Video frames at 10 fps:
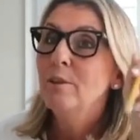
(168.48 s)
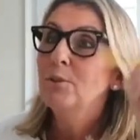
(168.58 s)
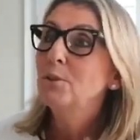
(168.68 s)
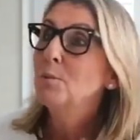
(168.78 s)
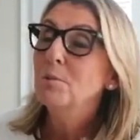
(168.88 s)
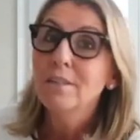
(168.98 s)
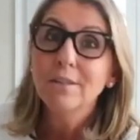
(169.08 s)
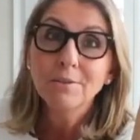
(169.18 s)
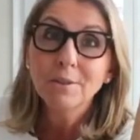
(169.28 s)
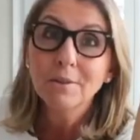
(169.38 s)
It was super
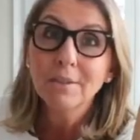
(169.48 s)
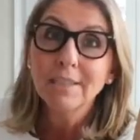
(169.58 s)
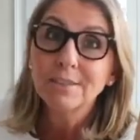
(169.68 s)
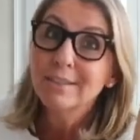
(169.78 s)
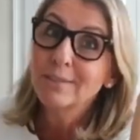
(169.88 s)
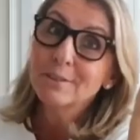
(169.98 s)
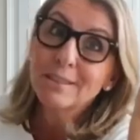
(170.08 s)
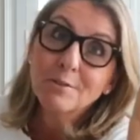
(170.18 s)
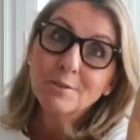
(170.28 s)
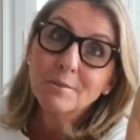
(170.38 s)
comfortable. It's just, it was
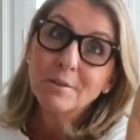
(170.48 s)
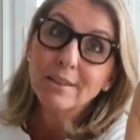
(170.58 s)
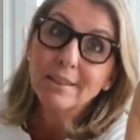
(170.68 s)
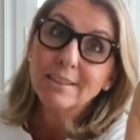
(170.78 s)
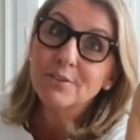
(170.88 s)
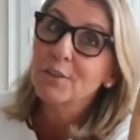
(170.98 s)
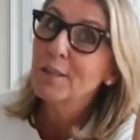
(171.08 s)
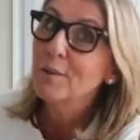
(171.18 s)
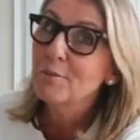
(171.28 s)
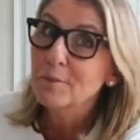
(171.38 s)
comfortable. It's very
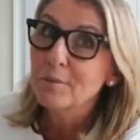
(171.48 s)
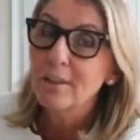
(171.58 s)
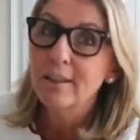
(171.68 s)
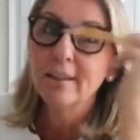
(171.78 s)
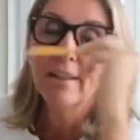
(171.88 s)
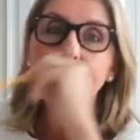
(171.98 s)
comfortable.